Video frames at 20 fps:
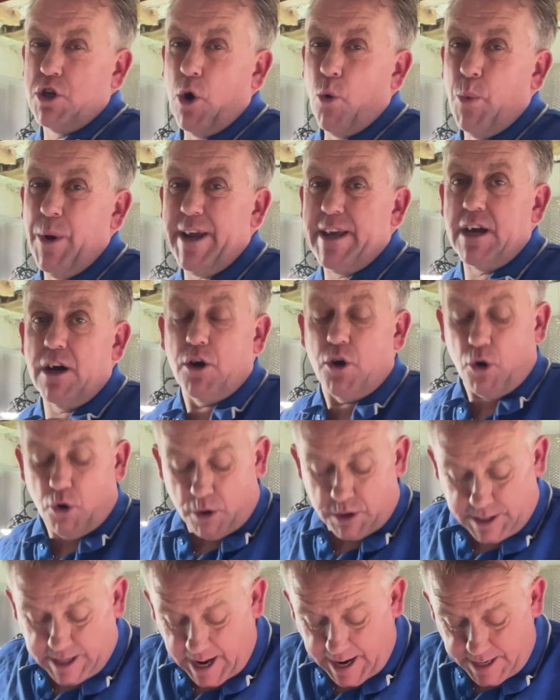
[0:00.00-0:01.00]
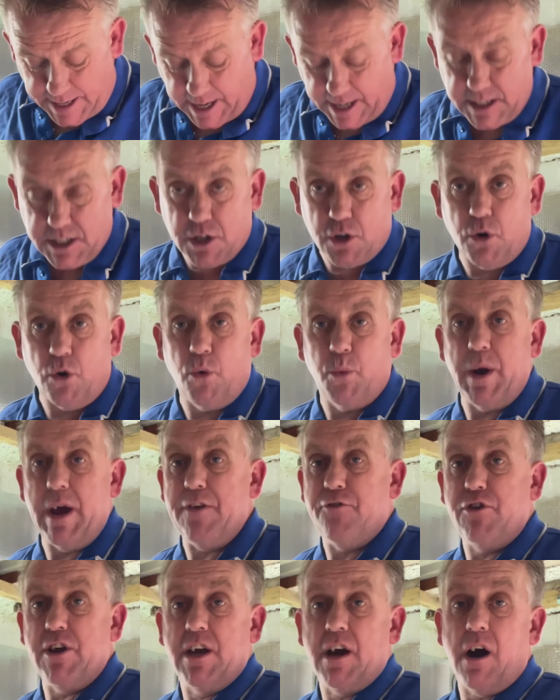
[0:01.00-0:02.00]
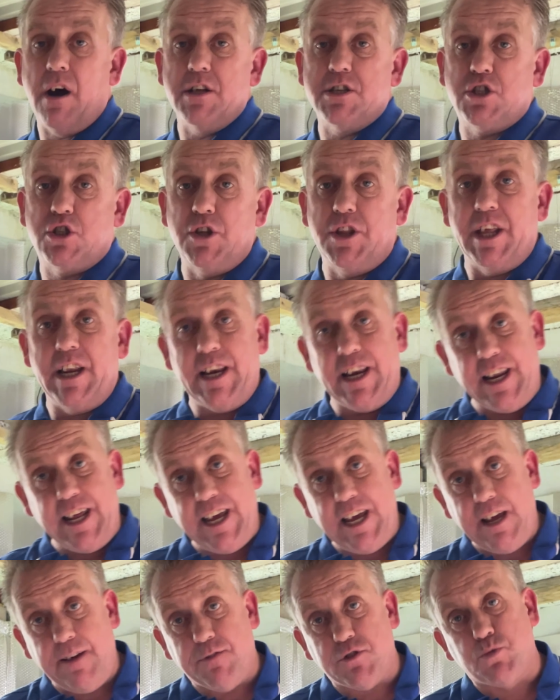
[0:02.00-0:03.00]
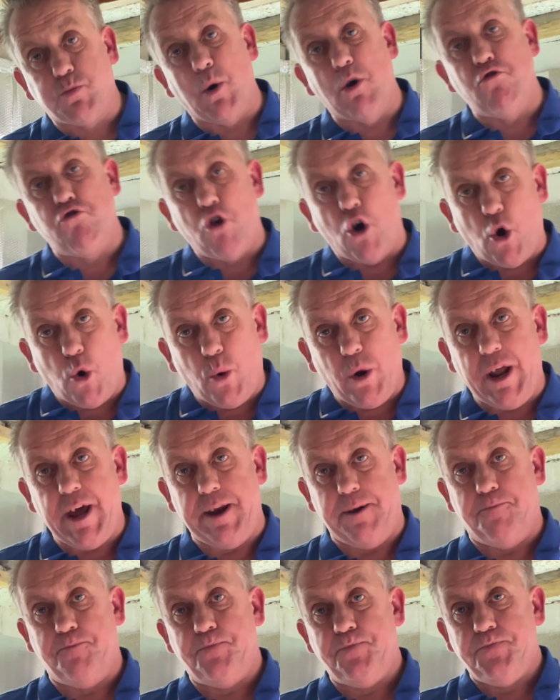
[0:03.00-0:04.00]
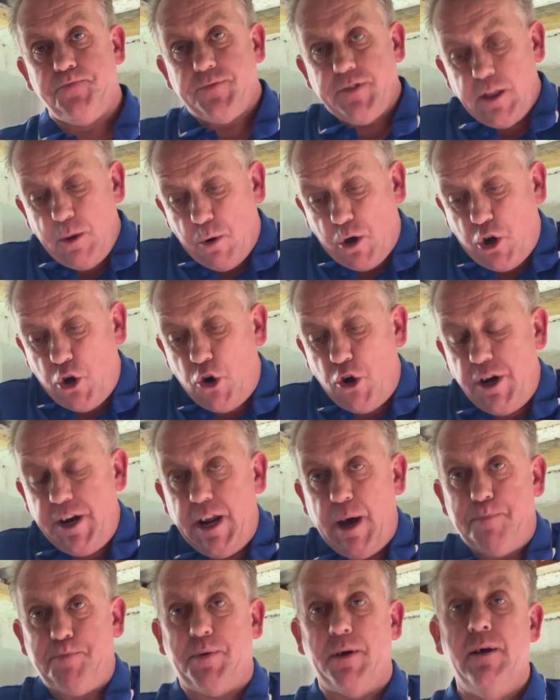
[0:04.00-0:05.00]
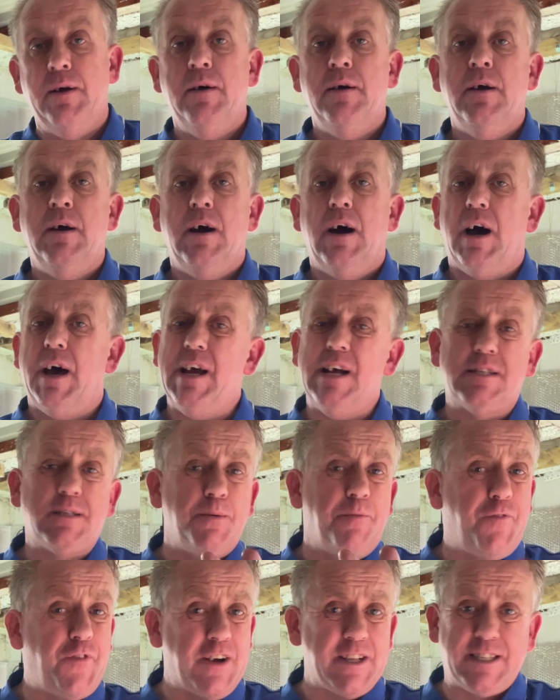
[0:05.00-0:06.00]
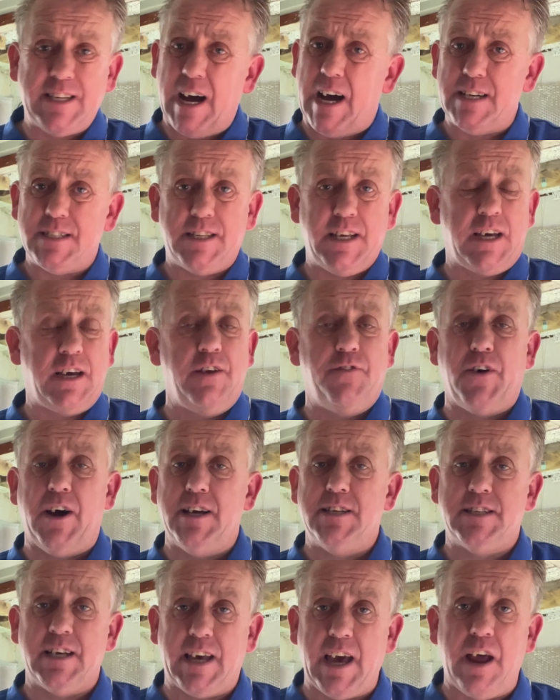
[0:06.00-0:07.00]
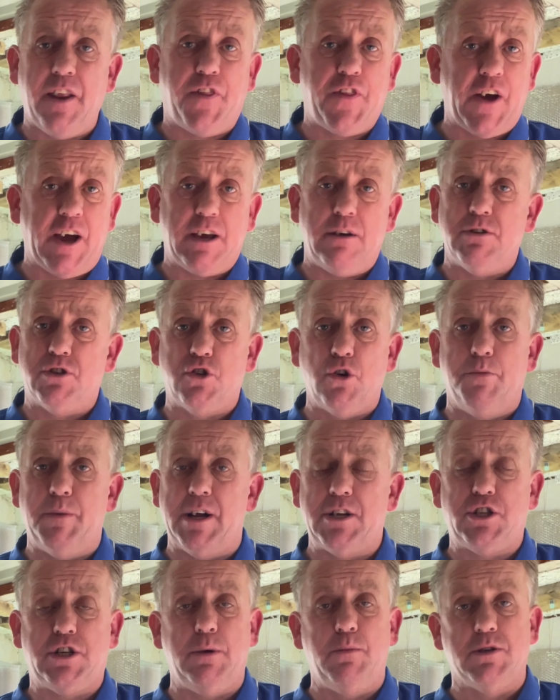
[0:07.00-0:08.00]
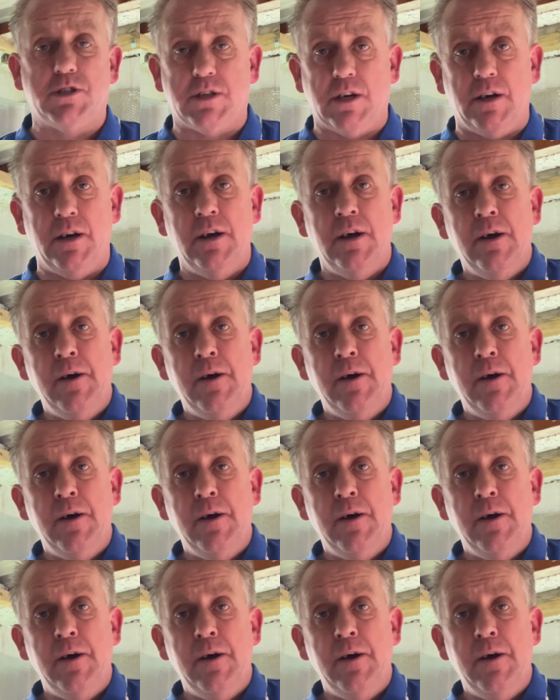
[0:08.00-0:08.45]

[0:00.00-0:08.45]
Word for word: a week ago 10 days ago with regards to the leaves were rolling they were curling up I had some fantastic advice again thank you so much there was a